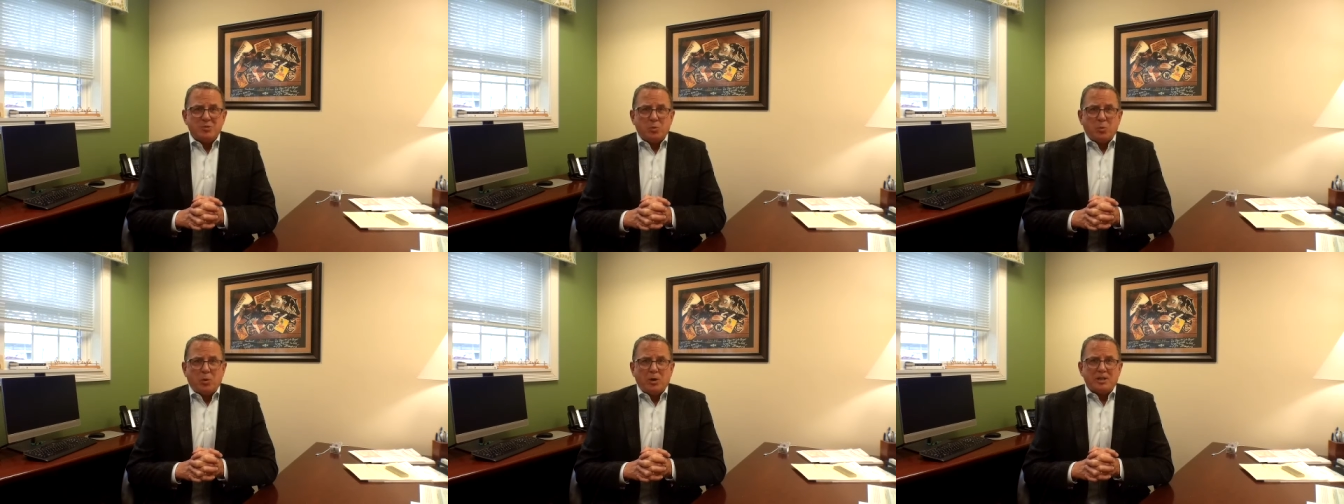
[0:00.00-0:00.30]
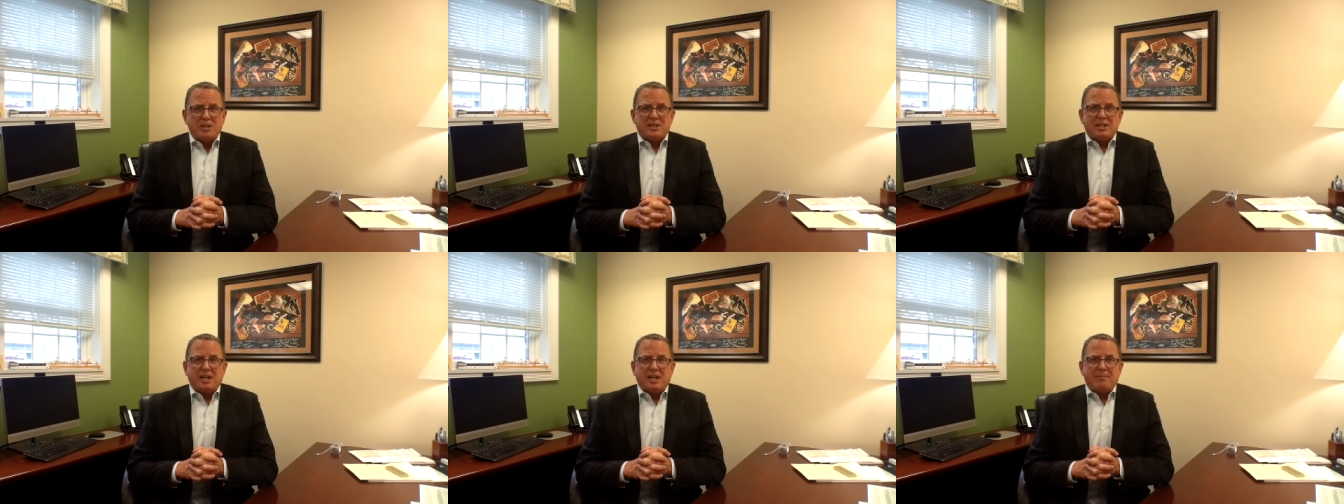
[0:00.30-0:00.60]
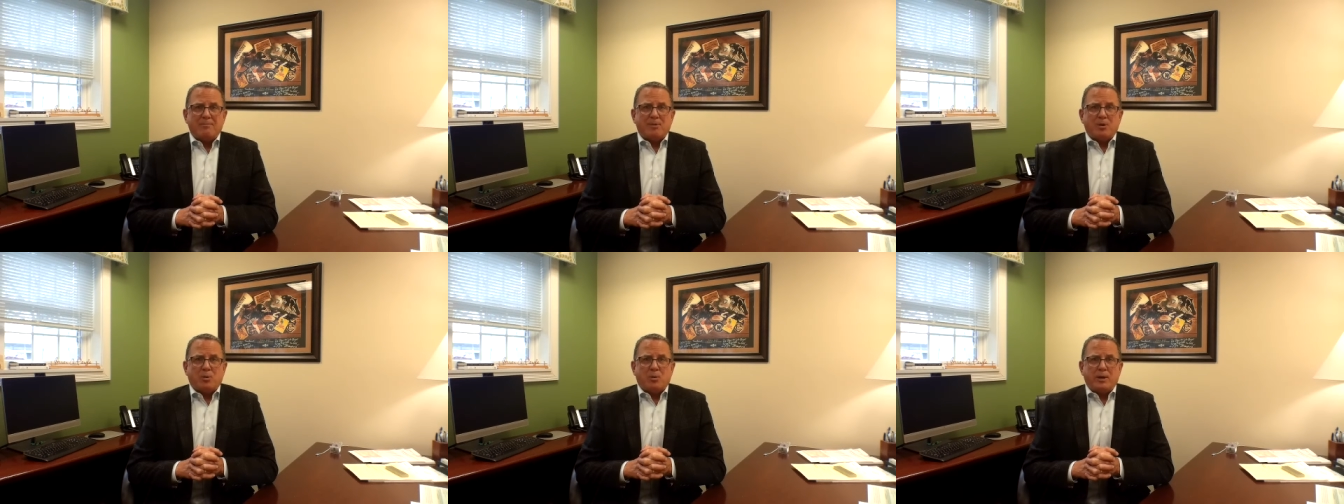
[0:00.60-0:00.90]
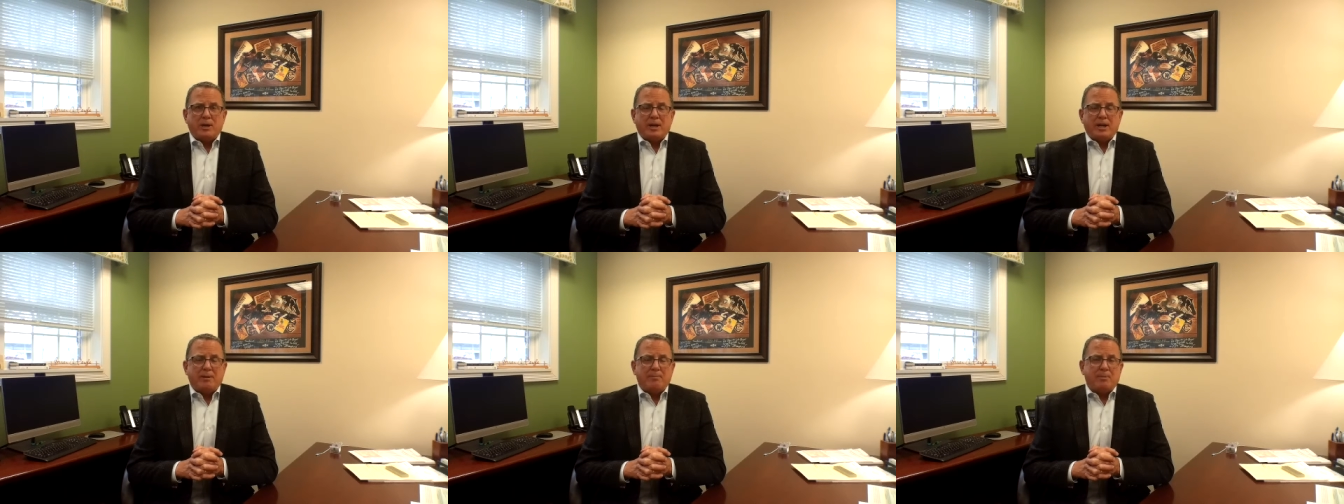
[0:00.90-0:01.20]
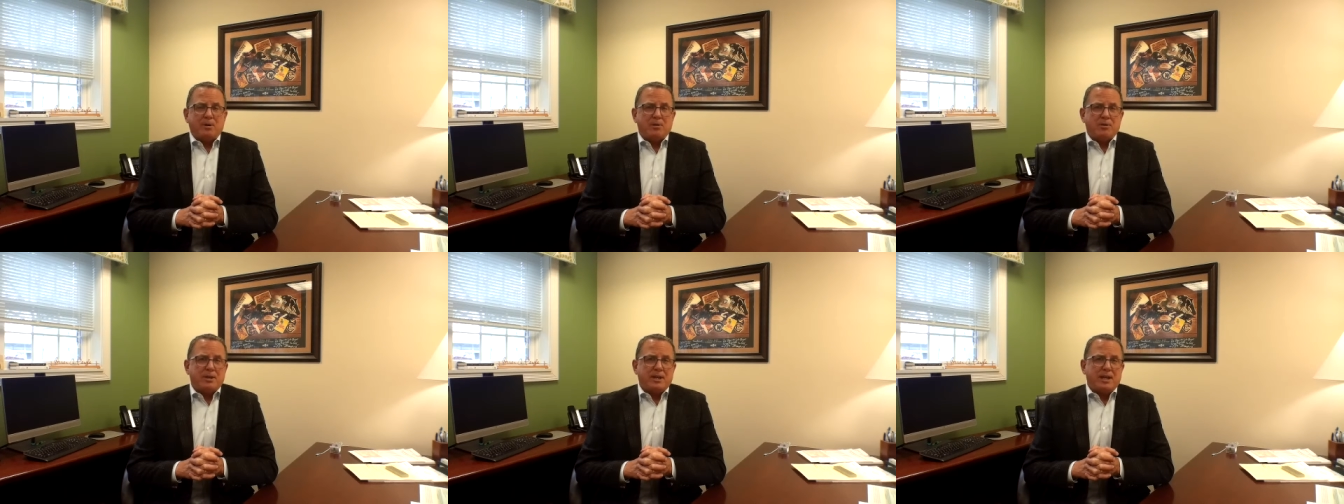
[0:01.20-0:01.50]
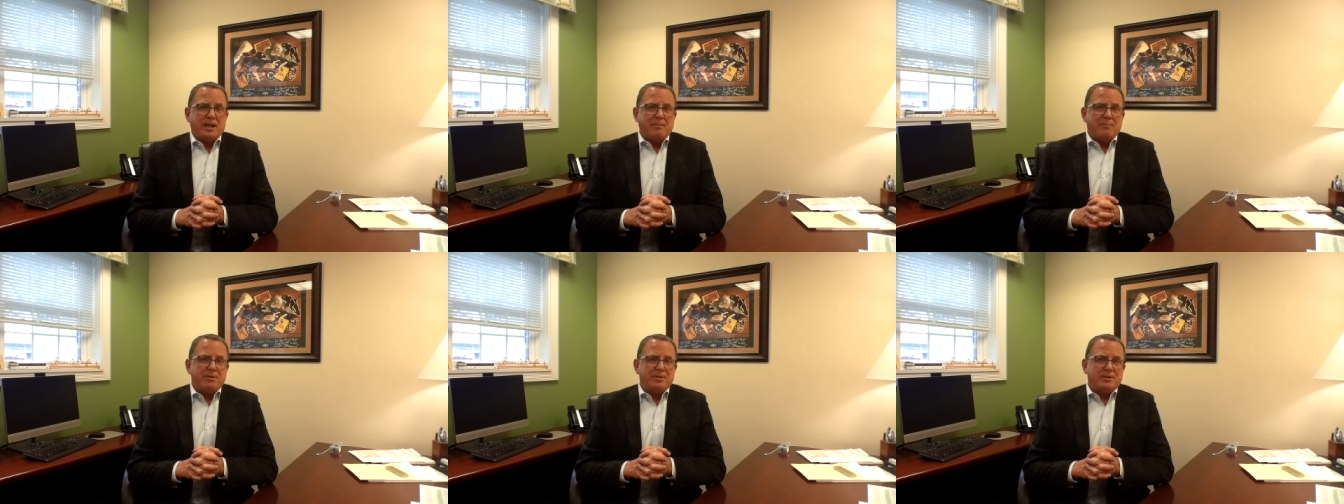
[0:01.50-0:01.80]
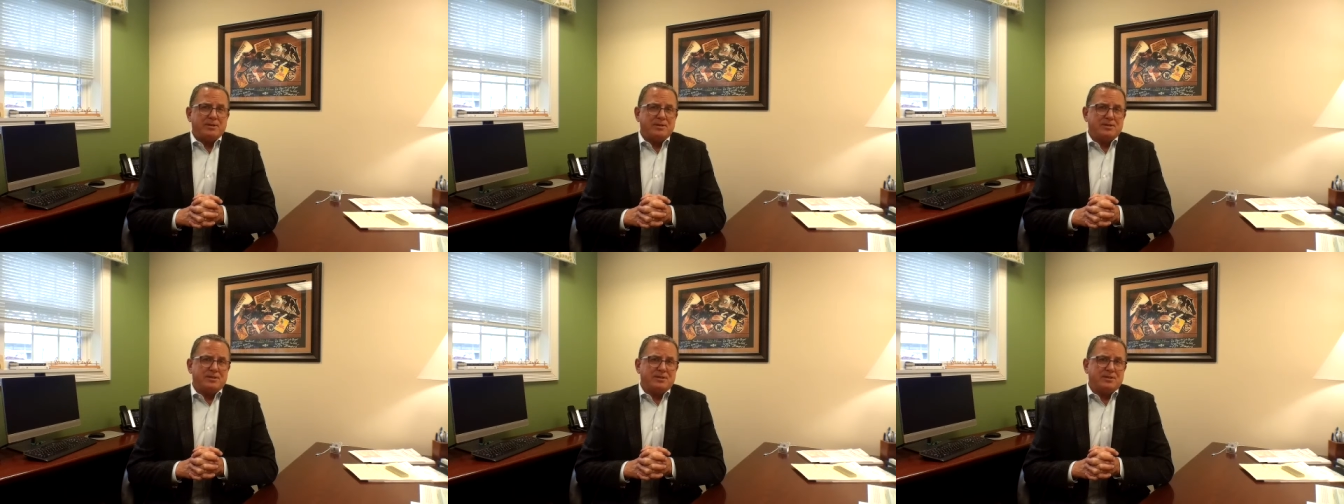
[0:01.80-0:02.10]
1 time per week on both
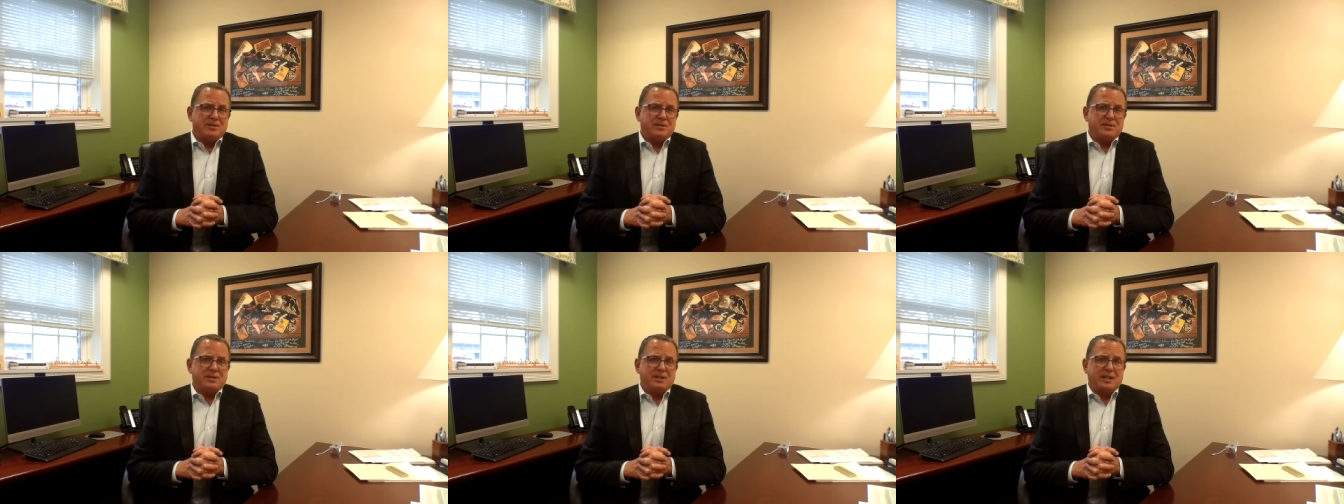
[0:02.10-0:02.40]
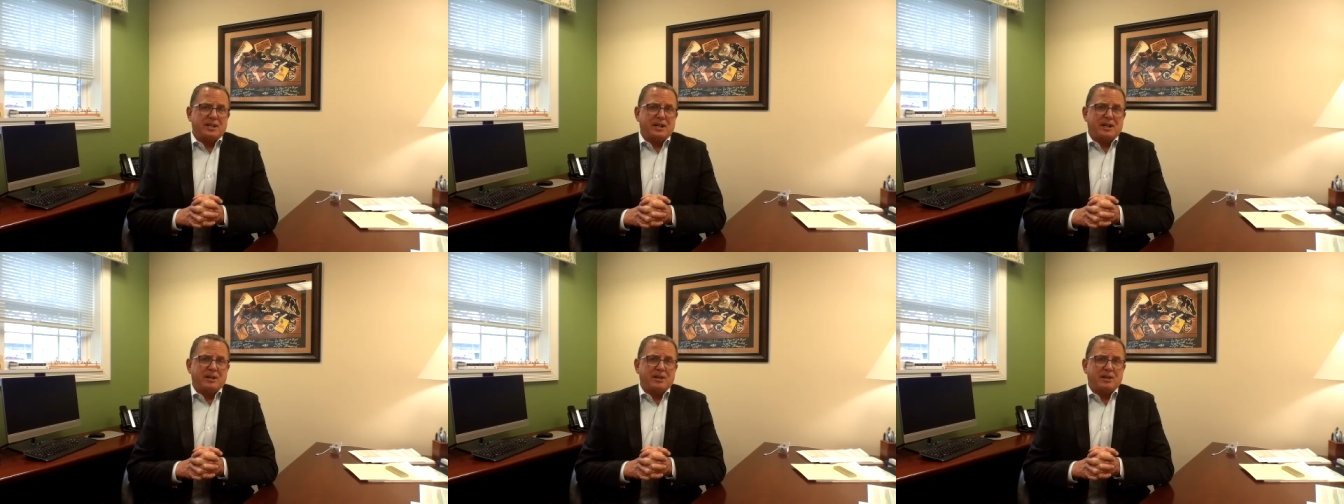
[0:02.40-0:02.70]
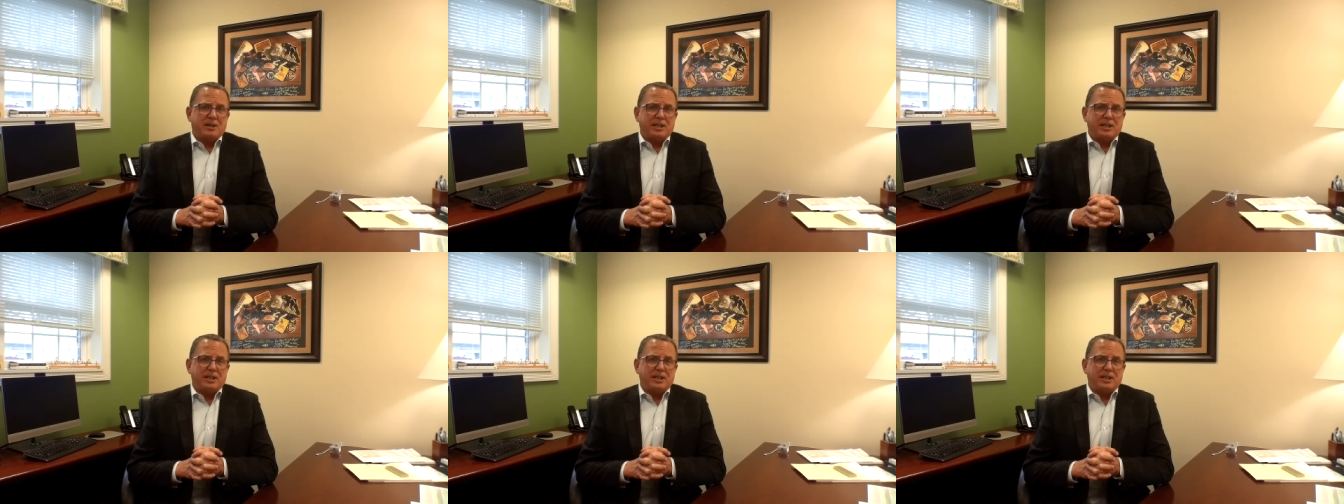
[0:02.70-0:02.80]
campuses,